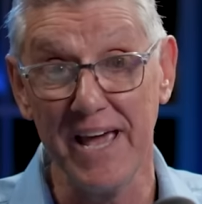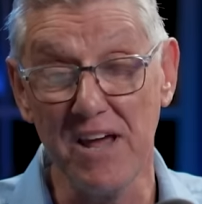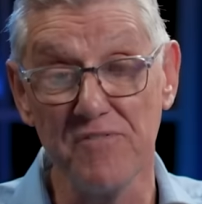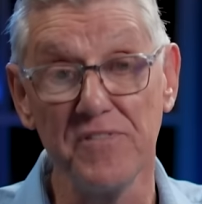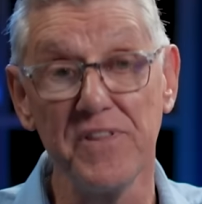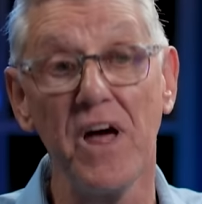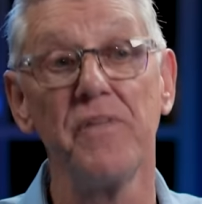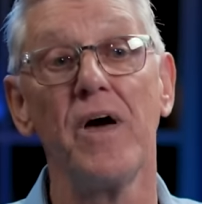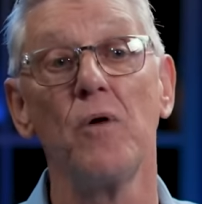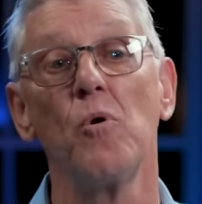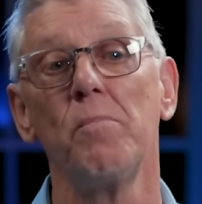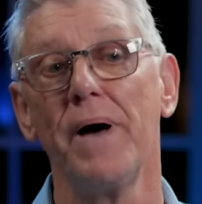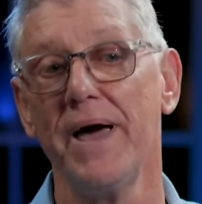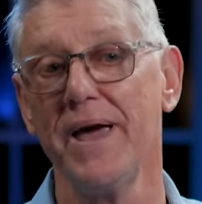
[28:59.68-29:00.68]
even though they
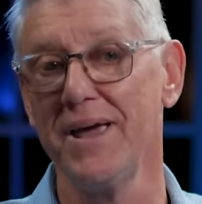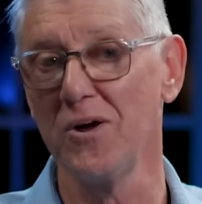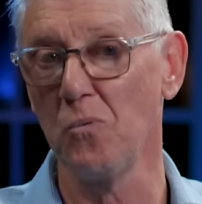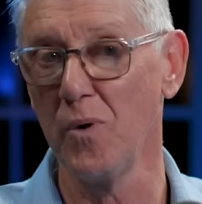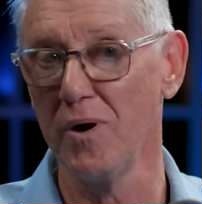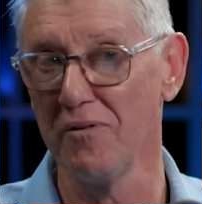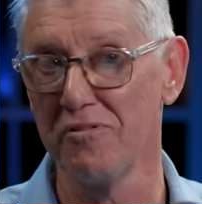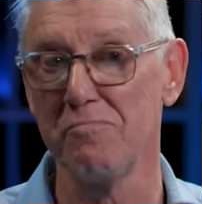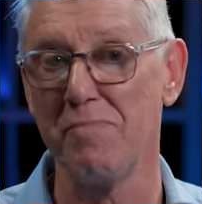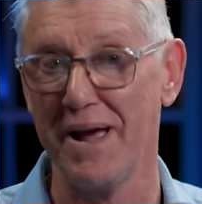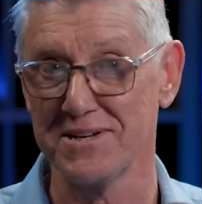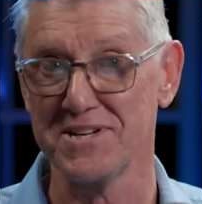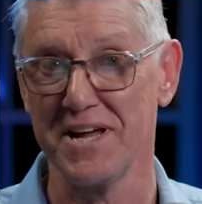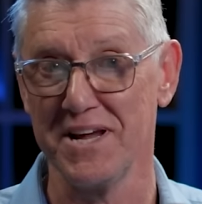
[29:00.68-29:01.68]
were paying wealth
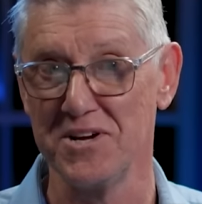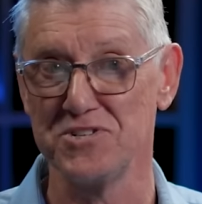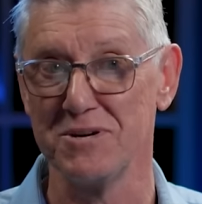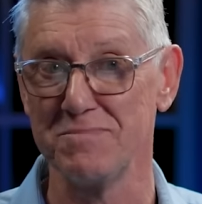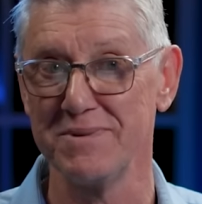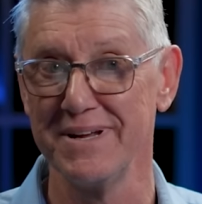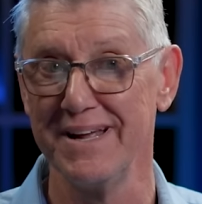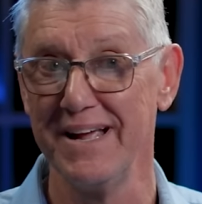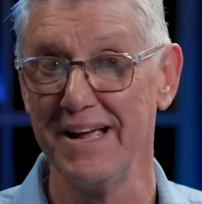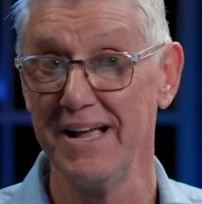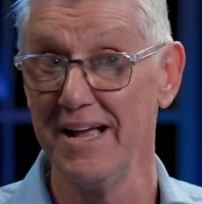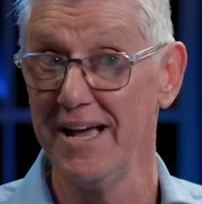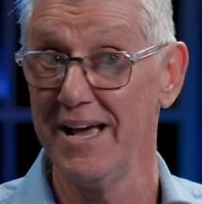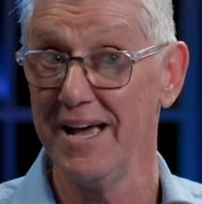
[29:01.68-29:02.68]
back to Egypt.
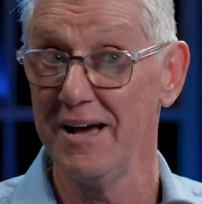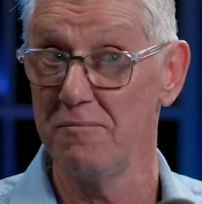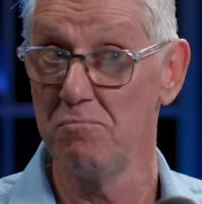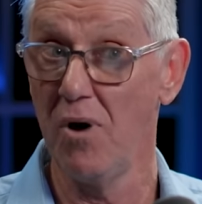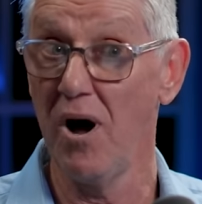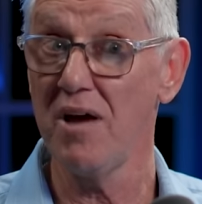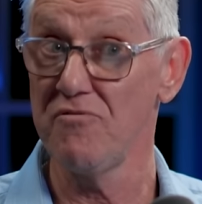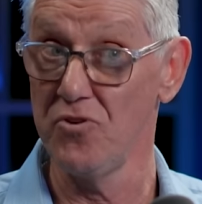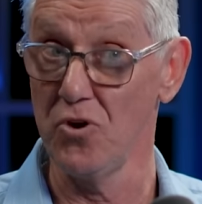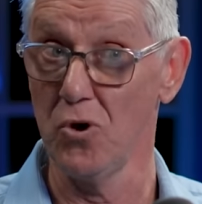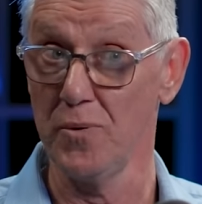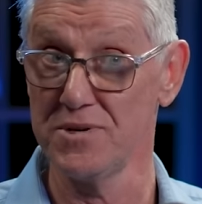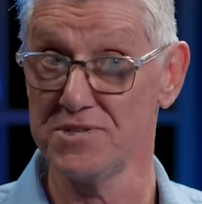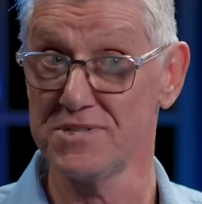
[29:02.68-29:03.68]
My
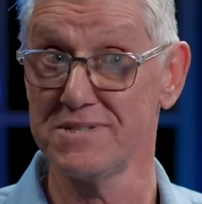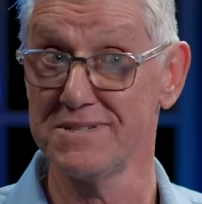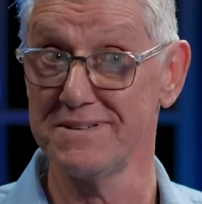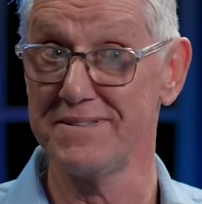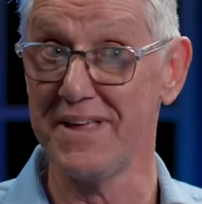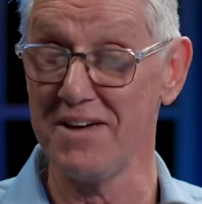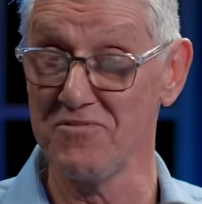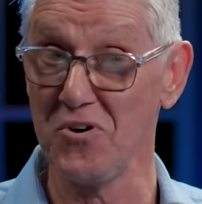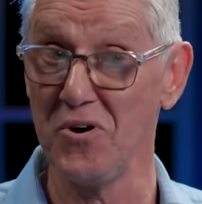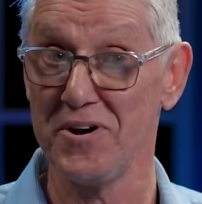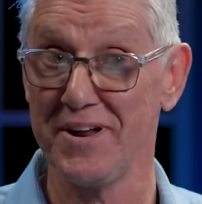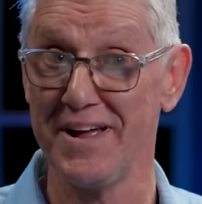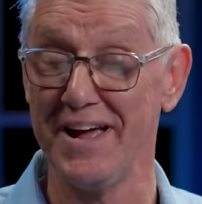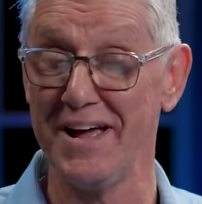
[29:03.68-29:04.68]
view is they've
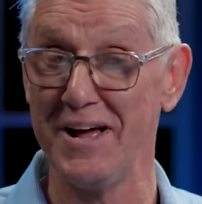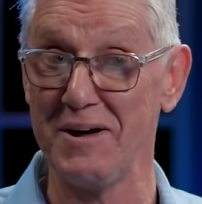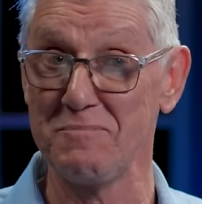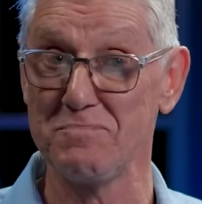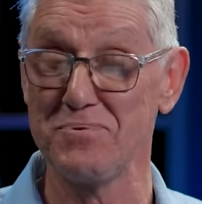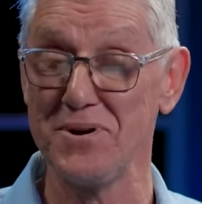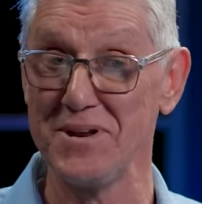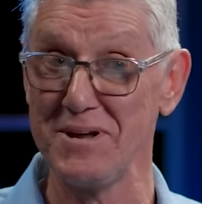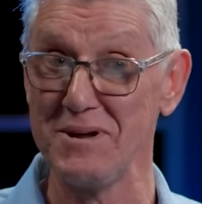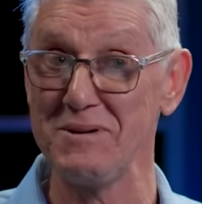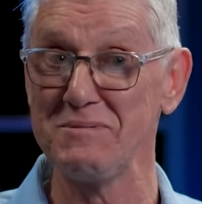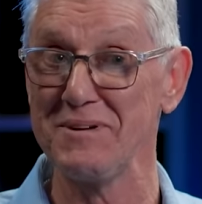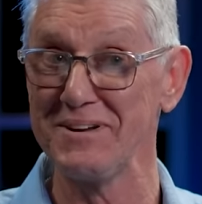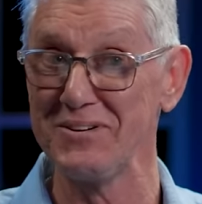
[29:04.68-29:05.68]
got a
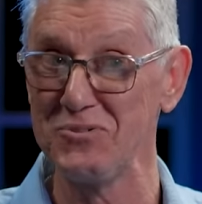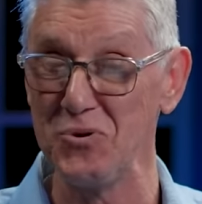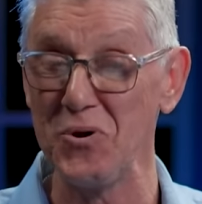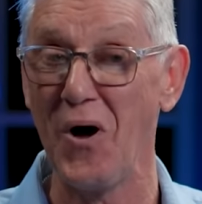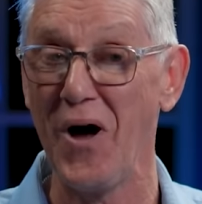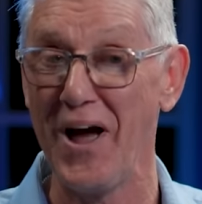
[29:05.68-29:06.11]
pretty good